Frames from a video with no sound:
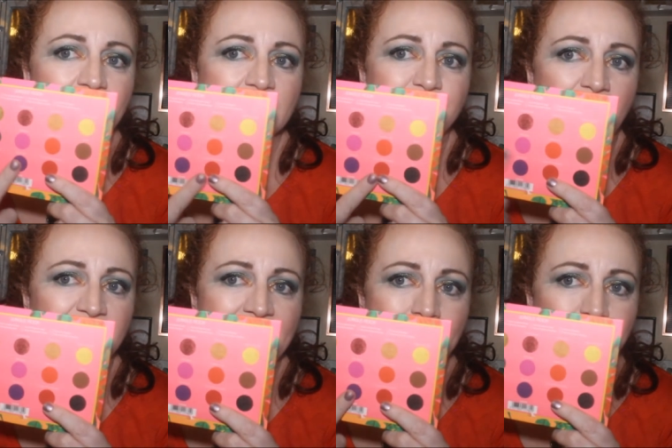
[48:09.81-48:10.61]
as
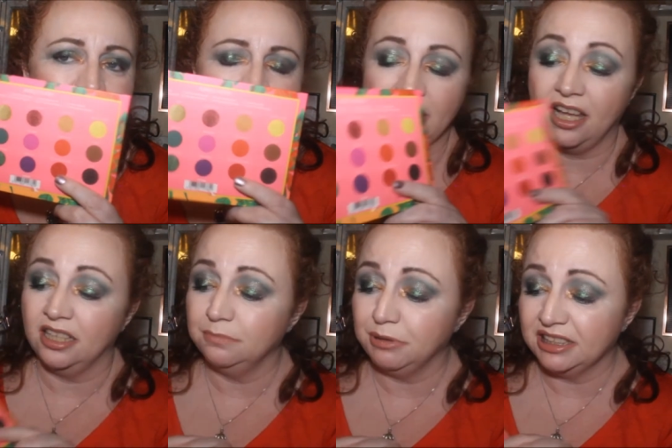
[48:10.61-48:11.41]
far as I'm concerned.